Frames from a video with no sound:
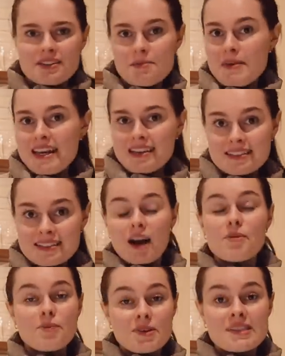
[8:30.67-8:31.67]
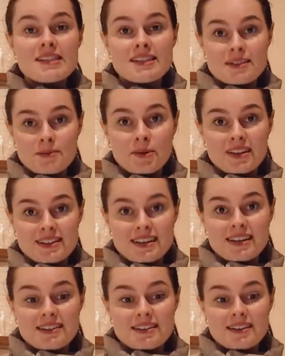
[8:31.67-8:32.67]
to miss. I was
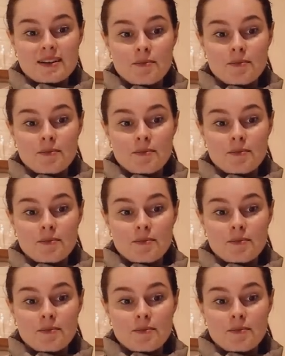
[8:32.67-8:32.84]
disappointed.